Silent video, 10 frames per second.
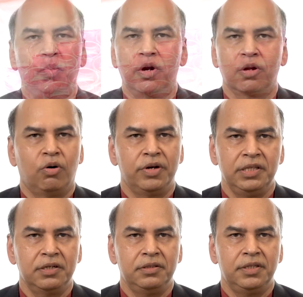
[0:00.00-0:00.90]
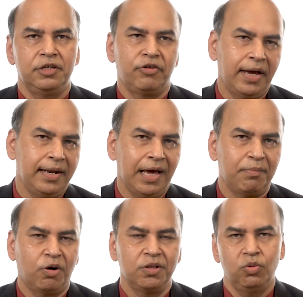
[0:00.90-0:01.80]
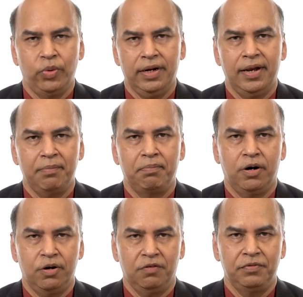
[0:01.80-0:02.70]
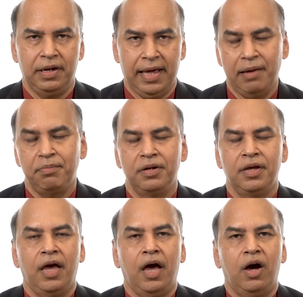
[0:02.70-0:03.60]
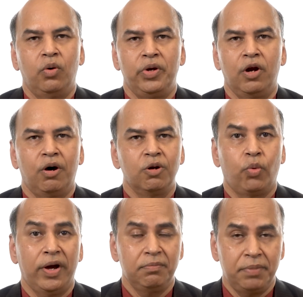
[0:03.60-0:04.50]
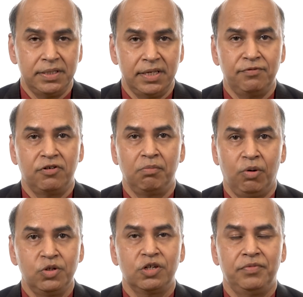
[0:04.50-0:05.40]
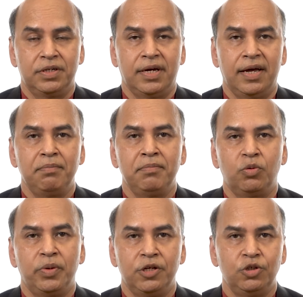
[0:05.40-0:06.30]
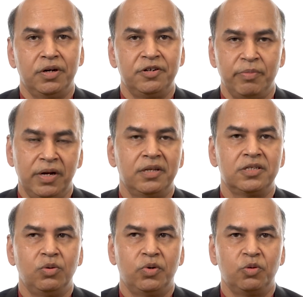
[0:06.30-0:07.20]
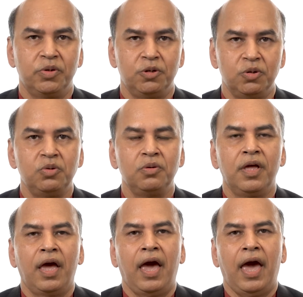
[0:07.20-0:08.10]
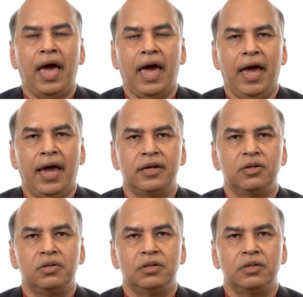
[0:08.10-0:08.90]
work on either the dry lab or the wet lab part of the lab. We are all quite busy for most of the time, but we enjoy tremendously what we do. And